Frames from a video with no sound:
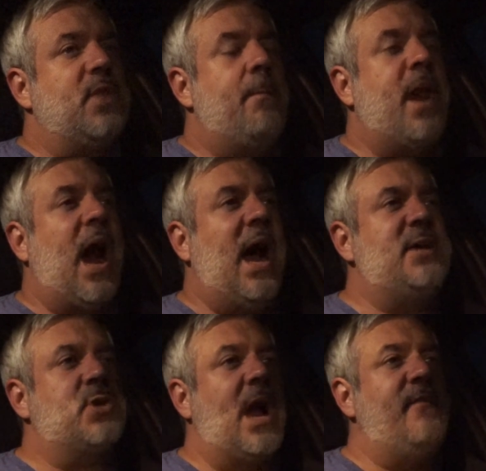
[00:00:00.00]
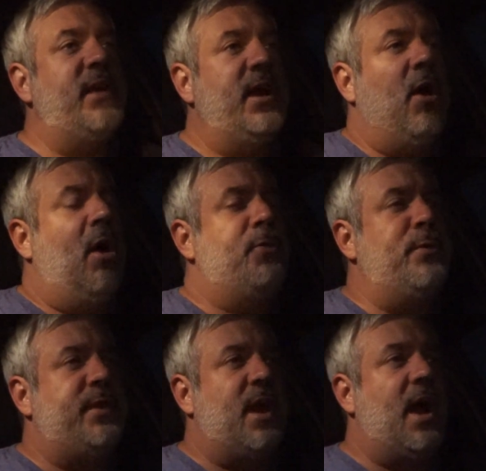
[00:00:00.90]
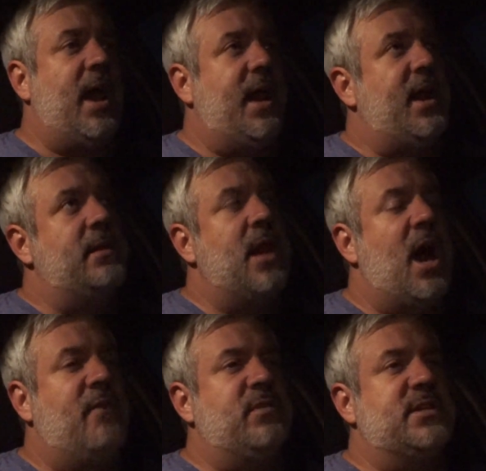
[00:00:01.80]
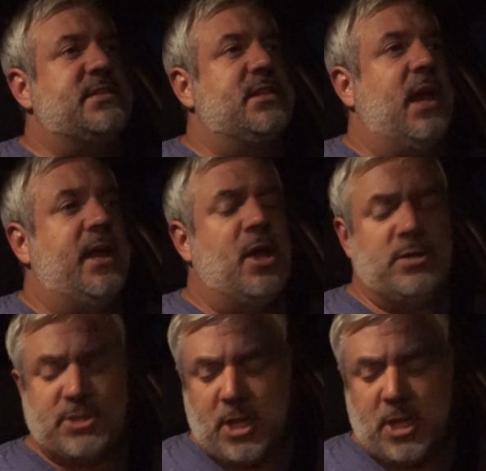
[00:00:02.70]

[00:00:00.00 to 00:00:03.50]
but I drive it all through the night, and I love to listen to like Coast to